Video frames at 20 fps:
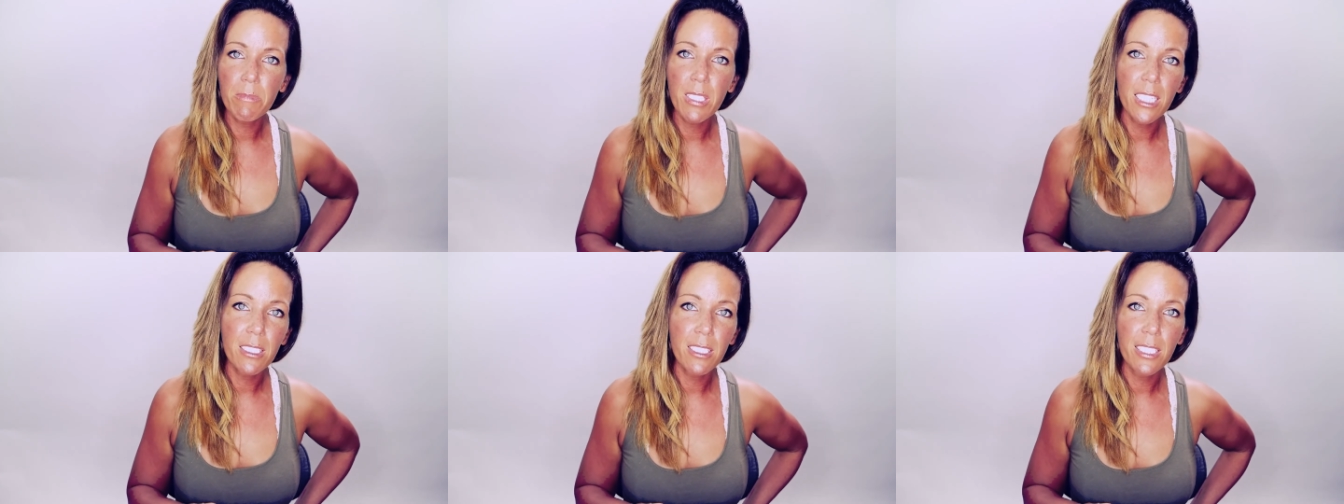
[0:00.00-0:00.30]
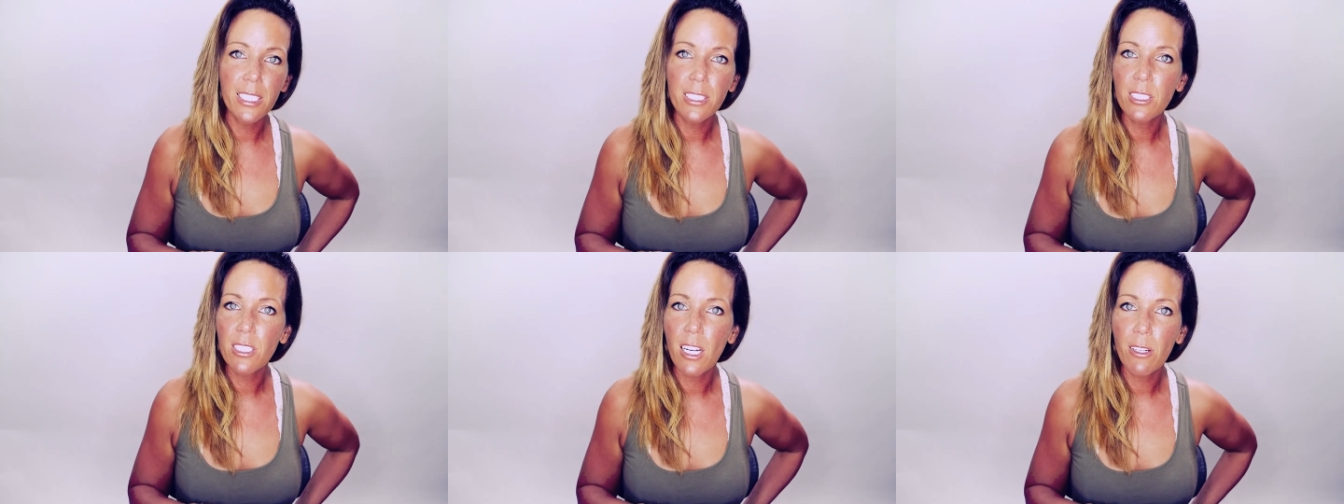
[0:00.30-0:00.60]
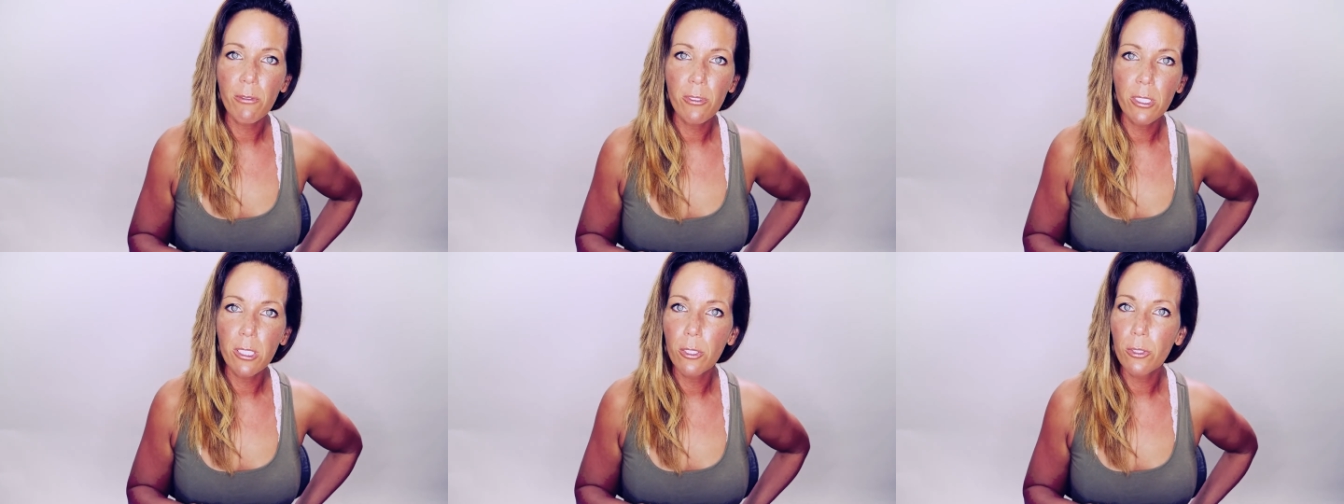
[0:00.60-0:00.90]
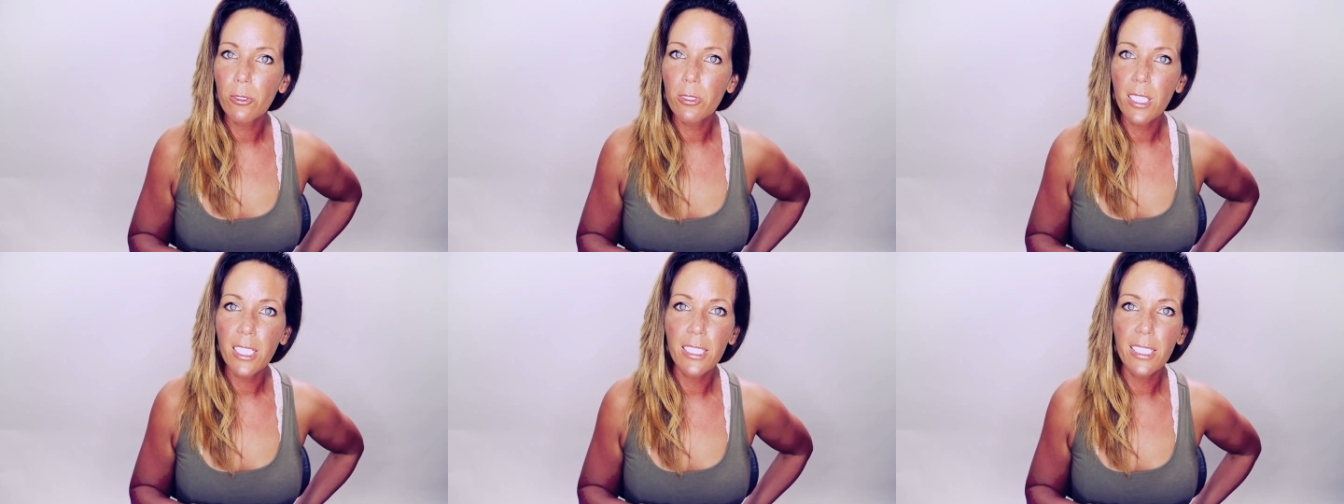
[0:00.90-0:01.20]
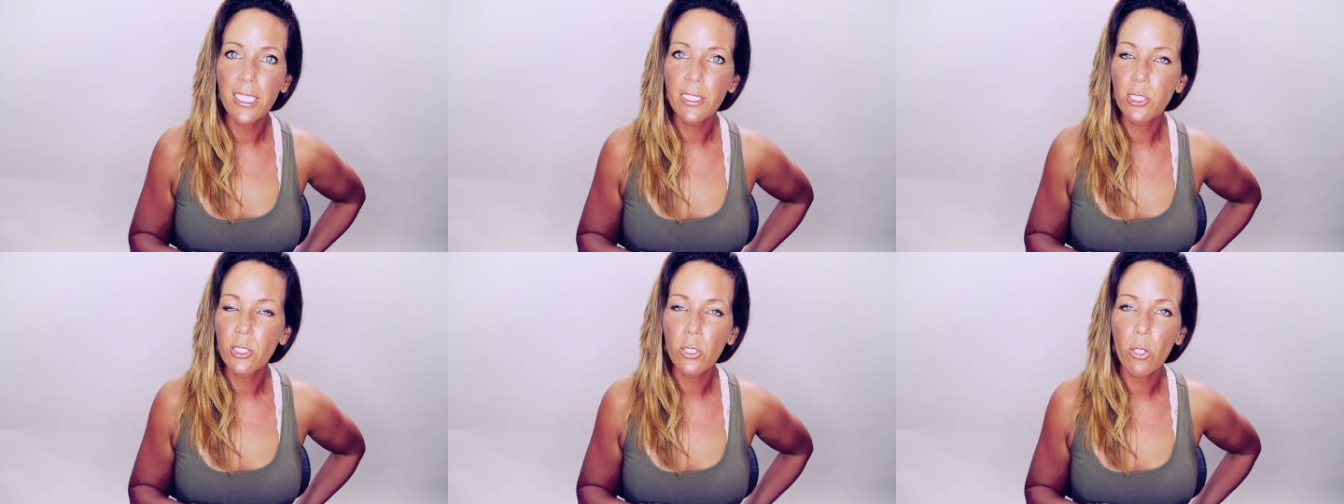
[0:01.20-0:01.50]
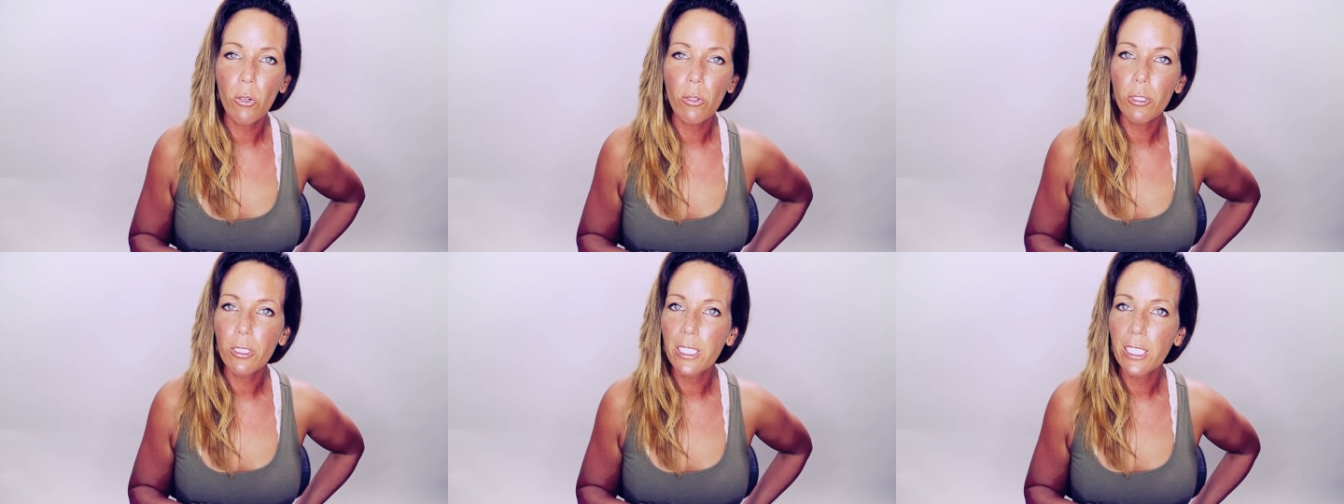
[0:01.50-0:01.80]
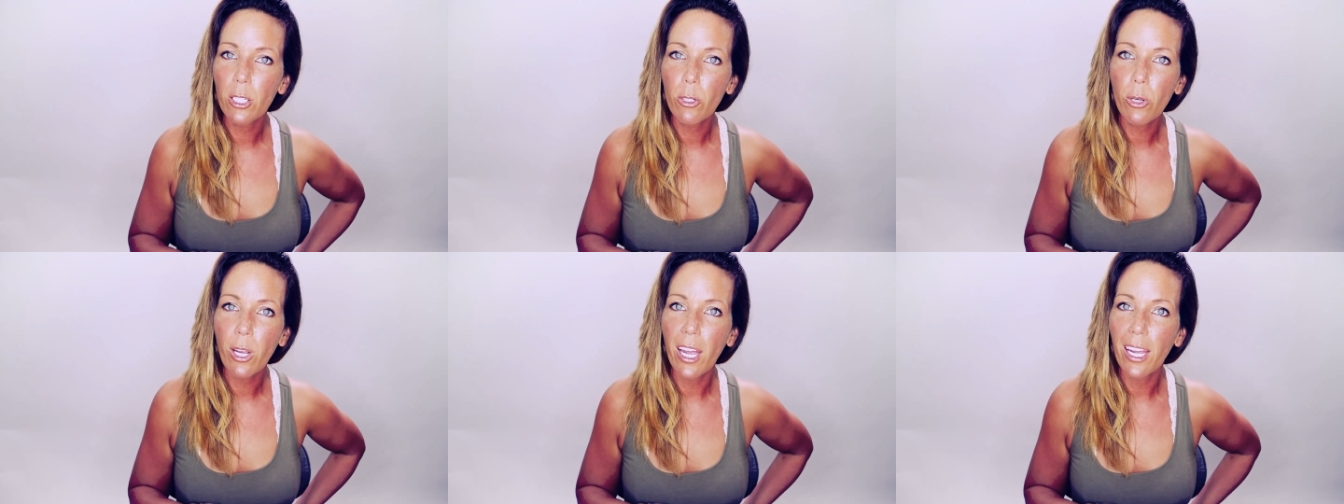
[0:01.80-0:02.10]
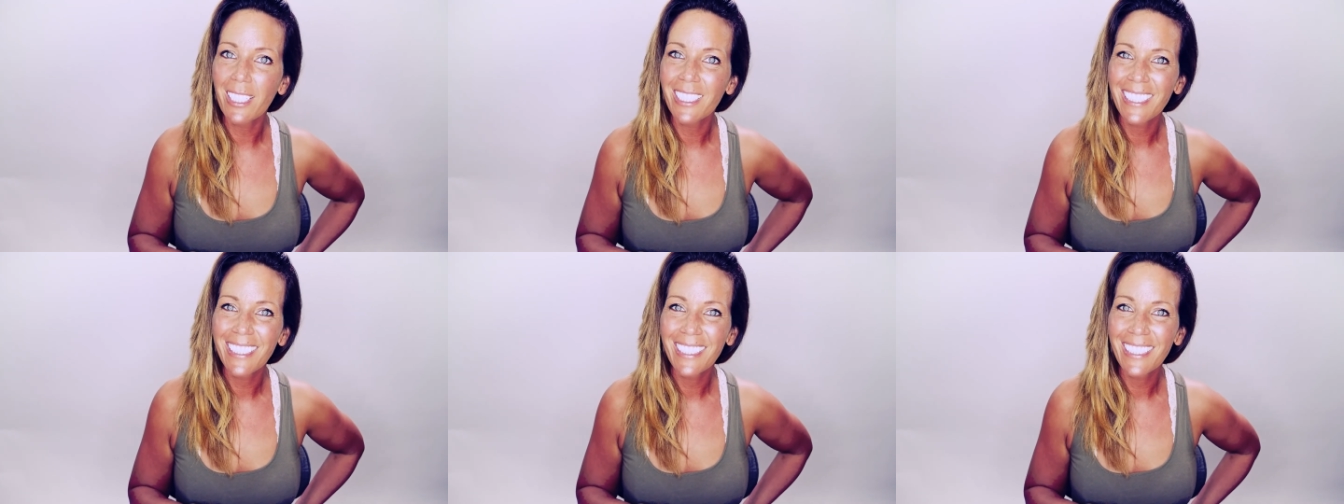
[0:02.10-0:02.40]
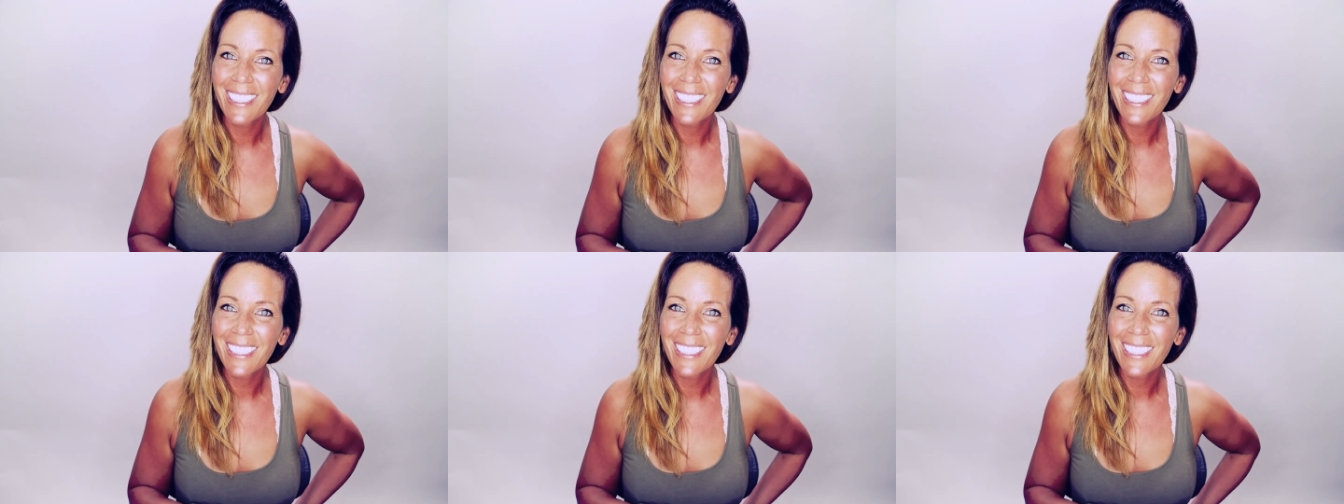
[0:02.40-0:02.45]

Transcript: then it's not for you, and that's totally okay.